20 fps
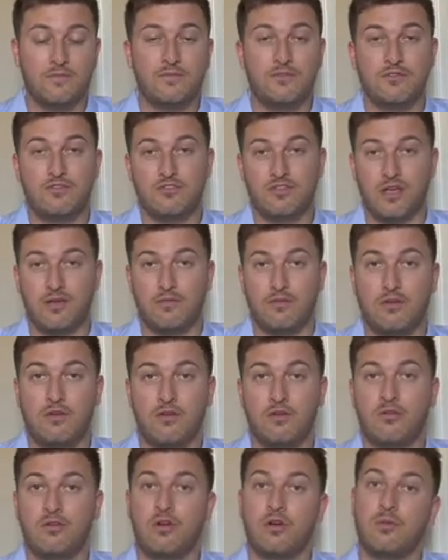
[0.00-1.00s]
7,
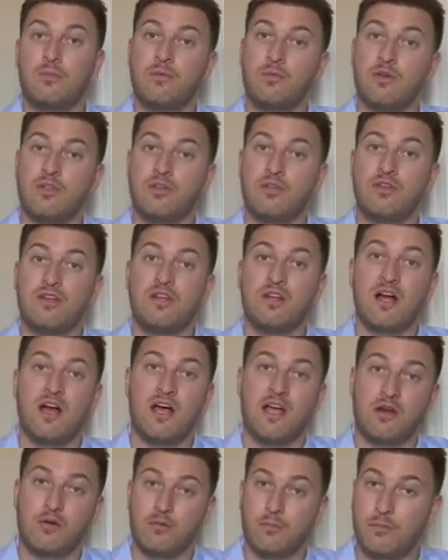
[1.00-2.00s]
determine whether you need to
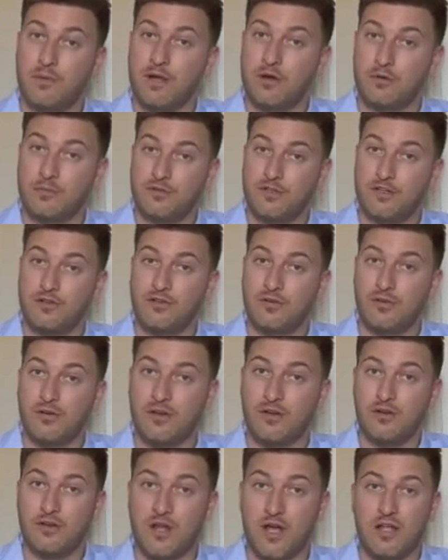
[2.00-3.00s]
hire a bankruptcy attorney
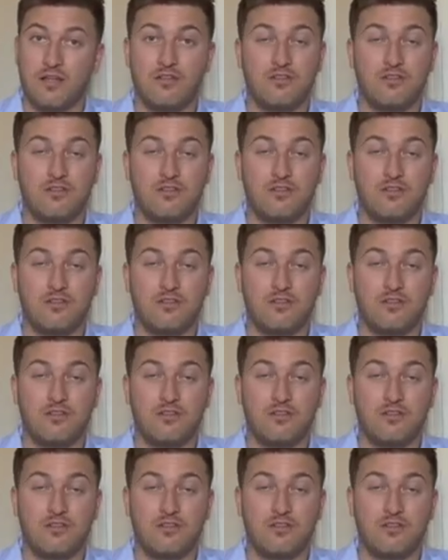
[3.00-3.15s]
or not.